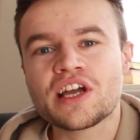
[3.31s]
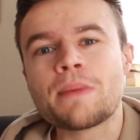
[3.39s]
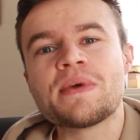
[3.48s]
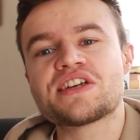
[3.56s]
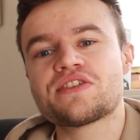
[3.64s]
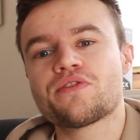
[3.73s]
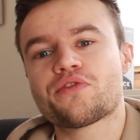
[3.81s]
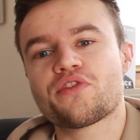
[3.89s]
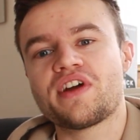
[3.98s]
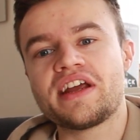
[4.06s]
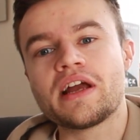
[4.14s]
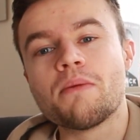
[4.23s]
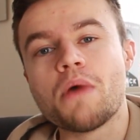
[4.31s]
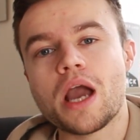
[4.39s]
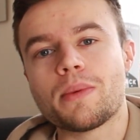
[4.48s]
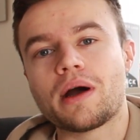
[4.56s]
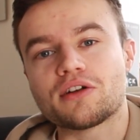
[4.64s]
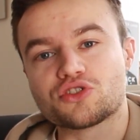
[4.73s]
commission-free
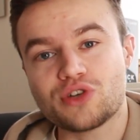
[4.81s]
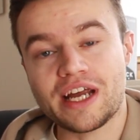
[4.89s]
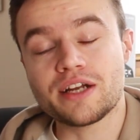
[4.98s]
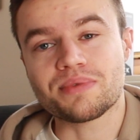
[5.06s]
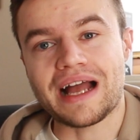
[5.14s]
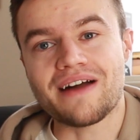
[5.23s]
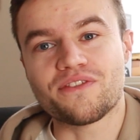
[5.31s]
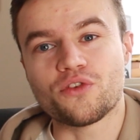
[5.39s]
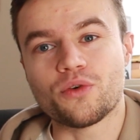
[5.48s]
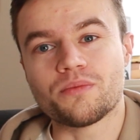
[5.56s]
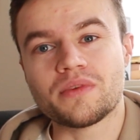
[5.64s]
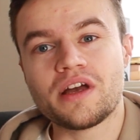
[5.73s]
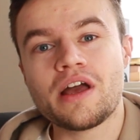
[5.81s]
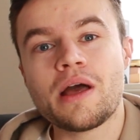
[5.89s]
mobile trading platform